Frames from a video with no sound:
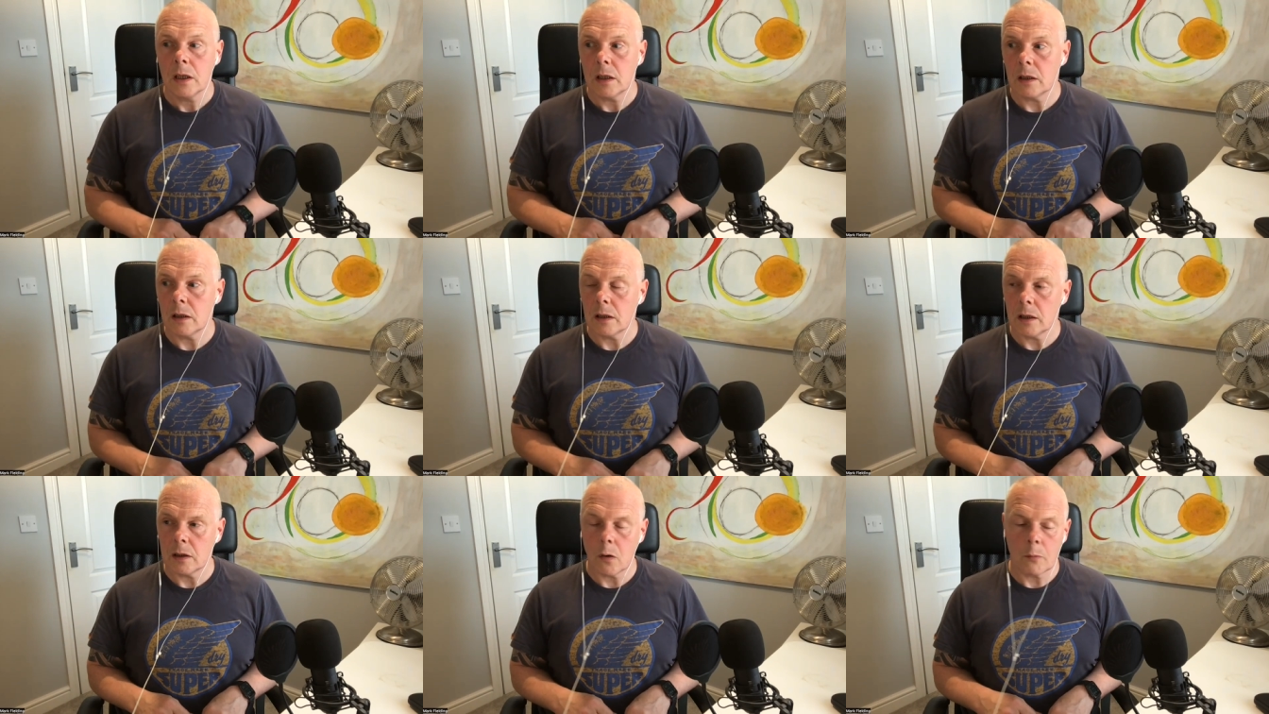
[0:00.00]
Uh,
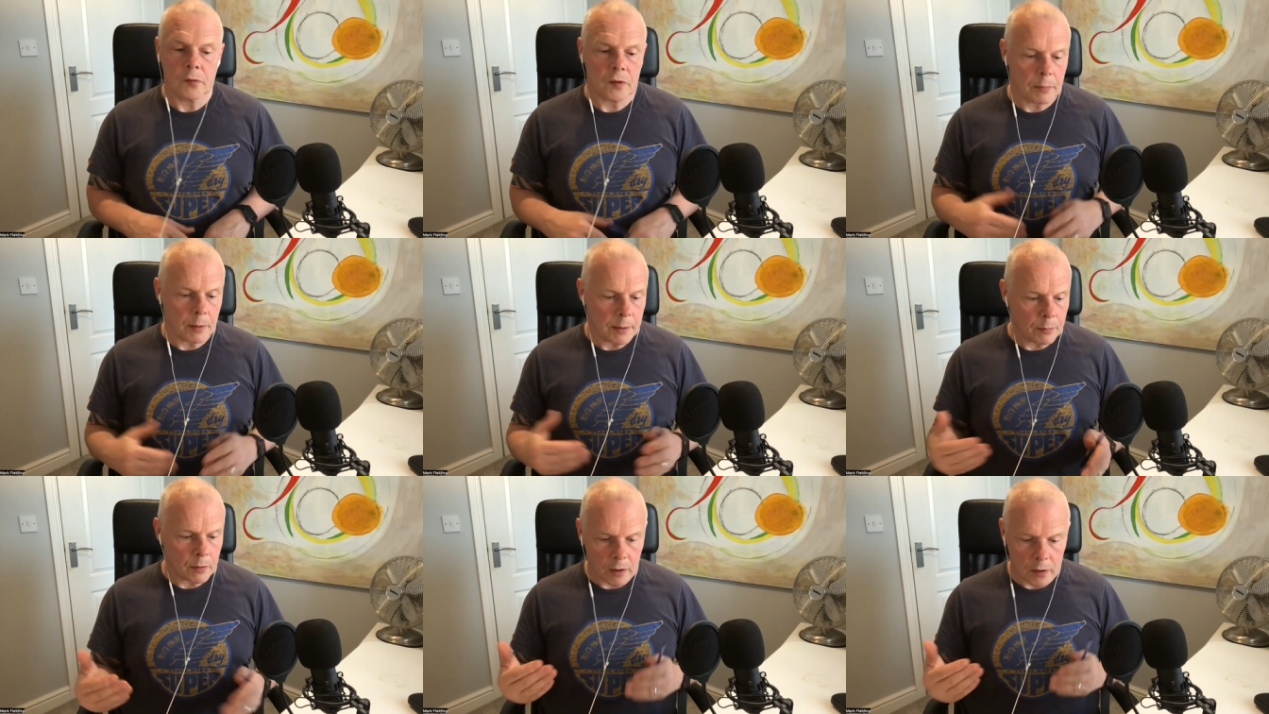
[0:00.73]
and obviously,
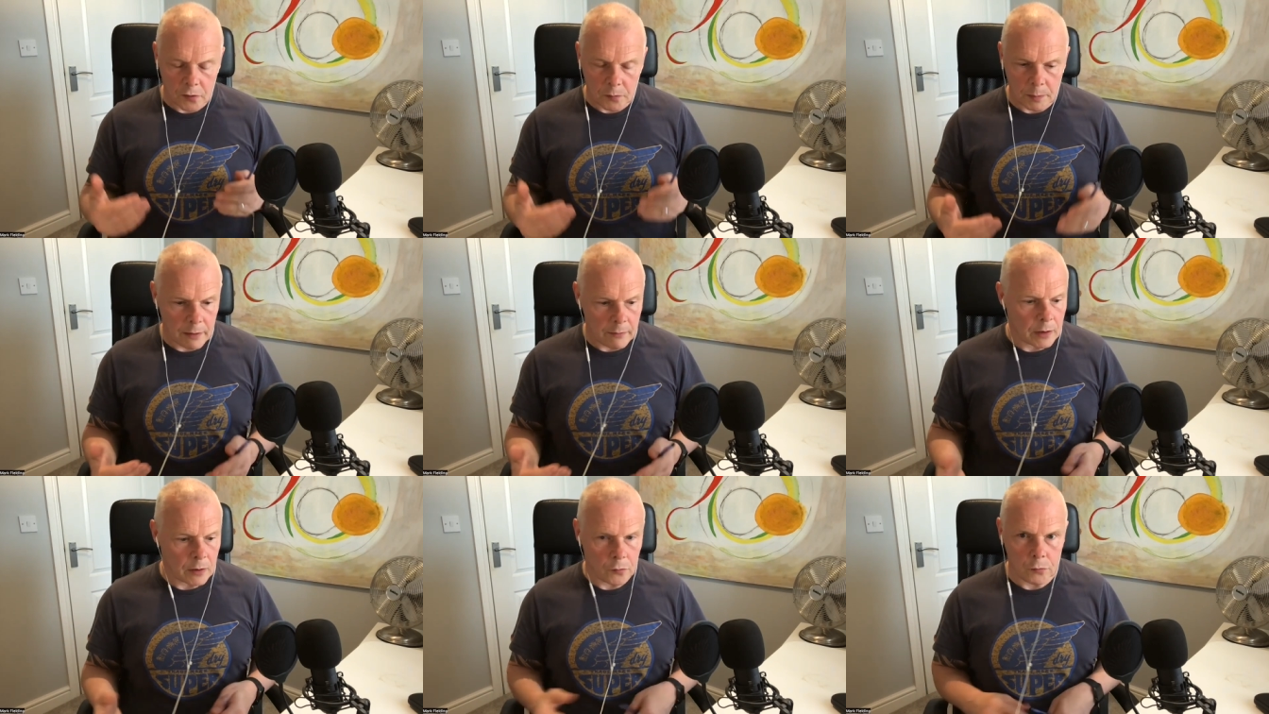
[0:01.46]
people that
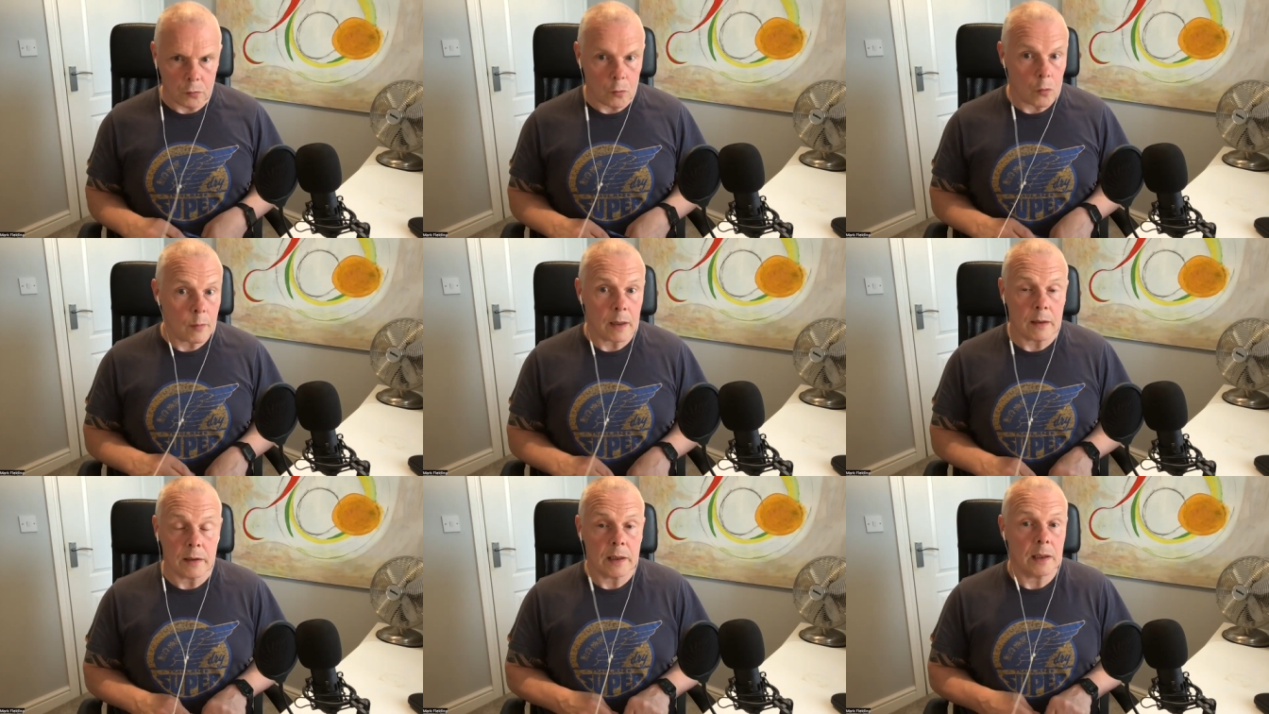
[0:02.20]
experience
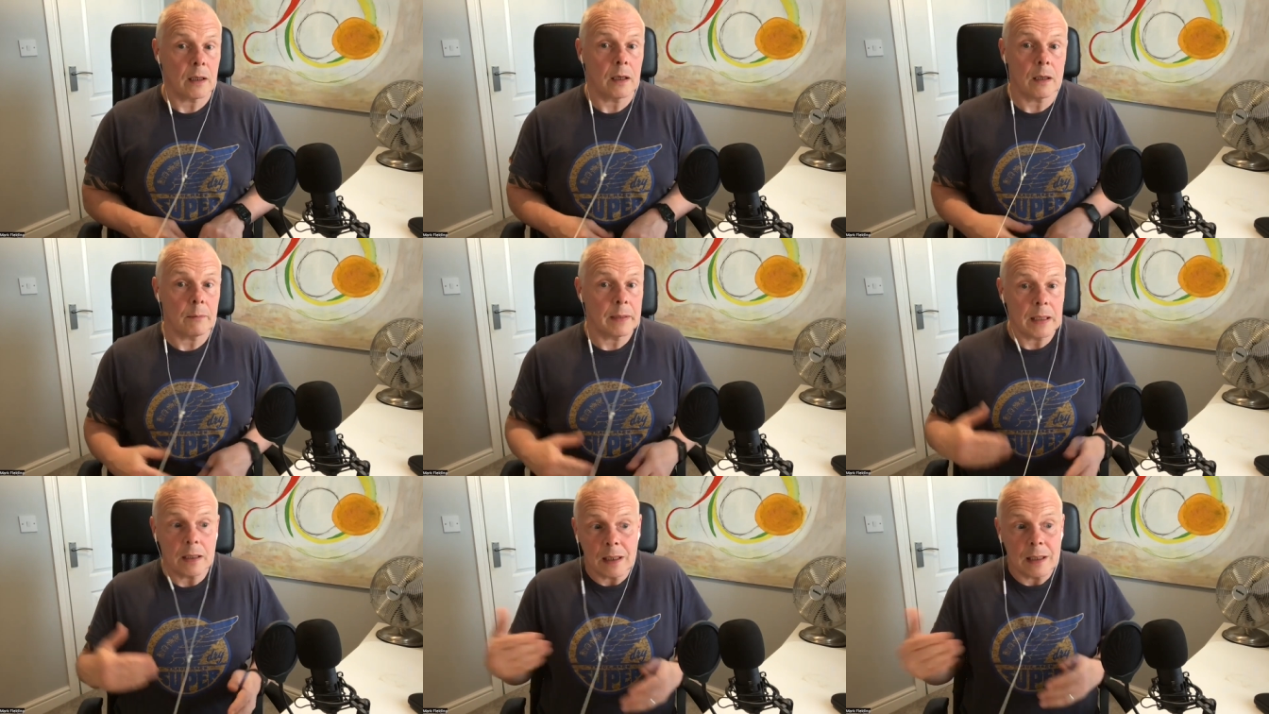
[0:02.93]
trauma, you know, I
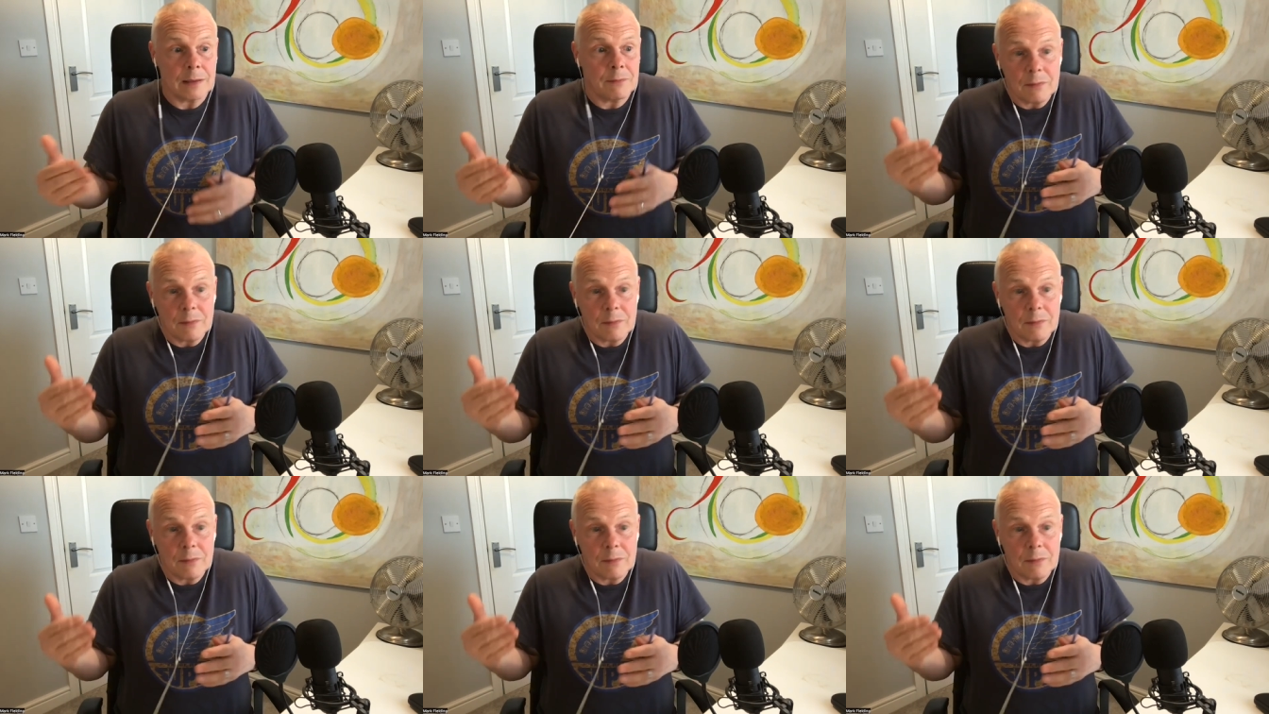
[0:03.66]
mean, they,